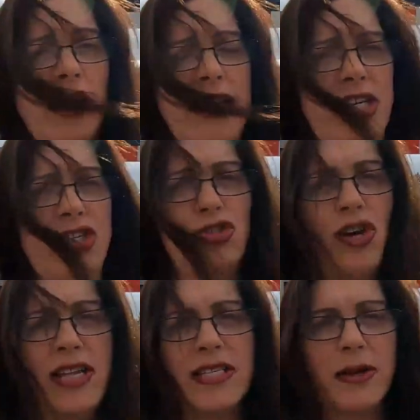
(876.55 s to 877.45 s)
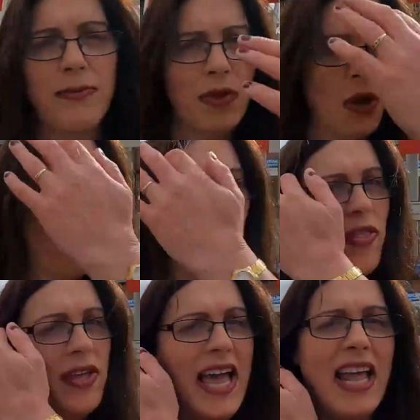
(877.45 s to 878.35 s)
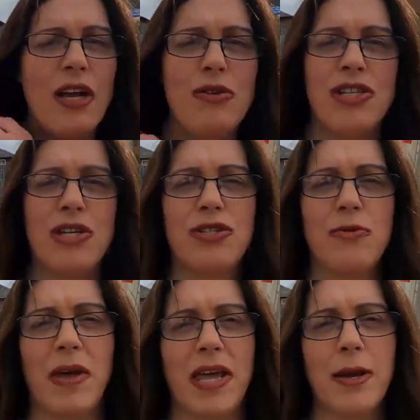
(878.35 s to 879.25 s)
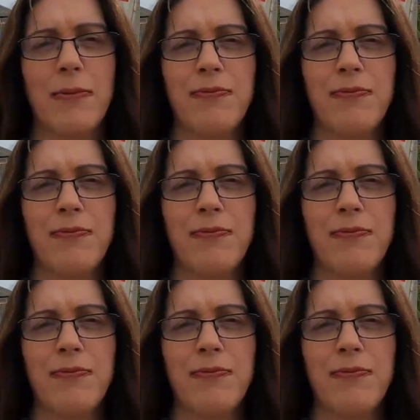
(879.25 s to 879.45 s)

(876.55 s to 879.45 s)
East Street, where the gallows used to be.